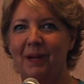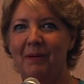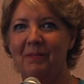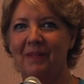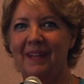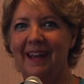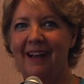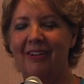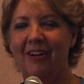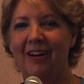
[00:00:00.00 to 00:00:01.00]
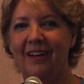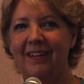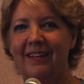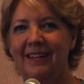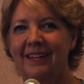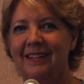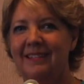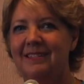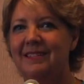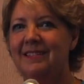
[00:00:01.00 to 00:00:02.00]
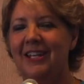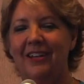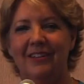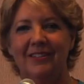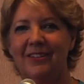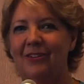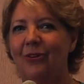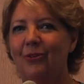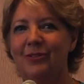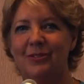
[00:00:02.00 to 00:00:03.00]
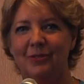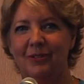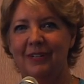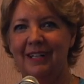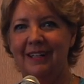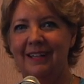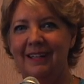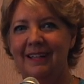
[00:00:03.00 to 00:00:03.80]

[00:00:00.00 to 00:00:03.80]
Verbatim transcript: Bible and how God tells their whole story.